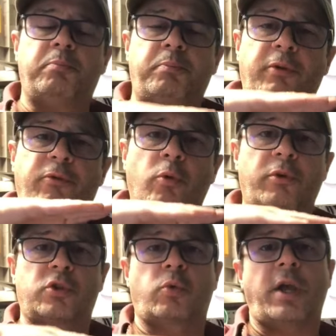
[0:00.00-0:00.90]
before
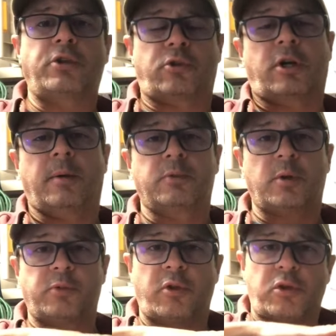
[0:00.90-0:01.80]
the swager comes
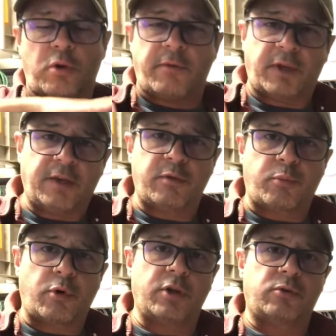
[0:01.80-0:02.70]
up so that you have even
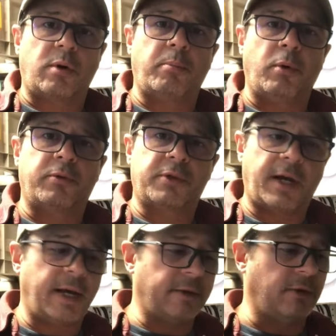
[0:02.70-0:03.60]
pressure on both
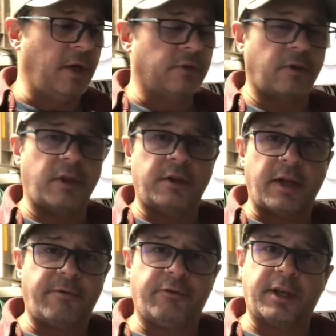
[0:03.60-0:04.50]
sides so that you're
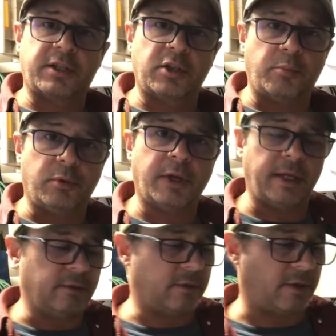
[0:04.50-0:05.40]
not flexing the
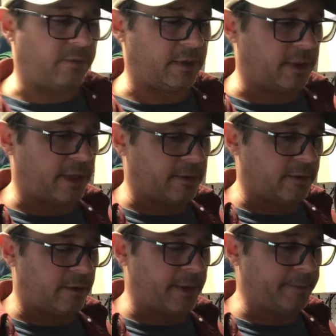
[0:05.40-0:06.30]
plate and stuff like that,
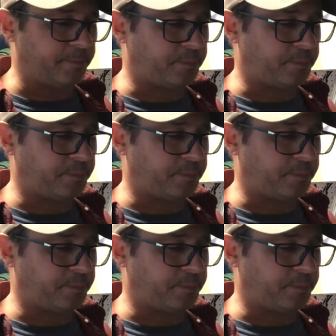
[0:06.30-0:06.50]
all right?